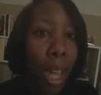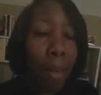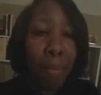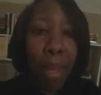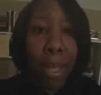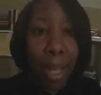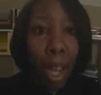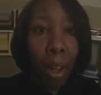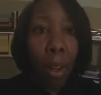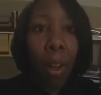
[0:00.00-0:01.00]
and miss
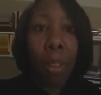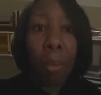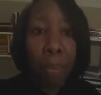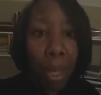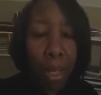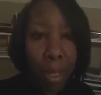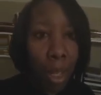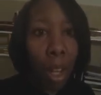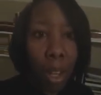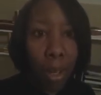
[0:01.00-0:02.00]
out on the
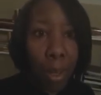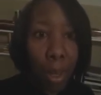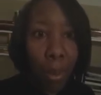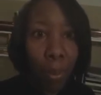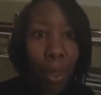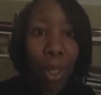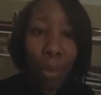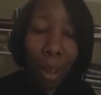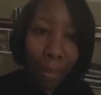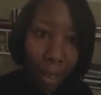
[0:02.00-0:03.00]
biggest cause which
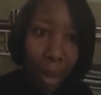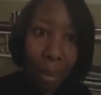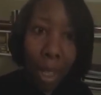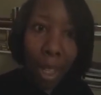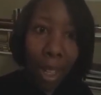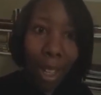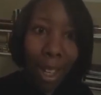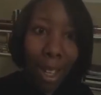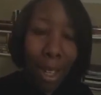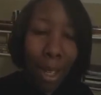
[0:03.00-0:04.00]
is my family.
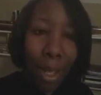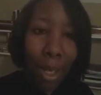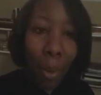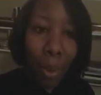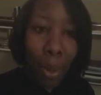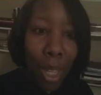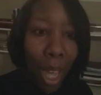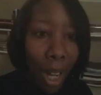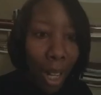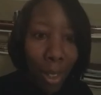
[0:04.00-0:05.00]
So you
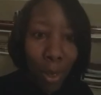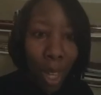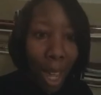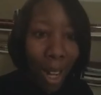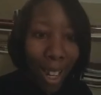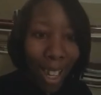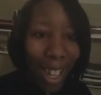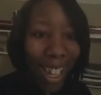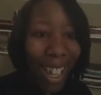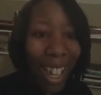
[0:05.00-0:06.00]
gotta, you gotta,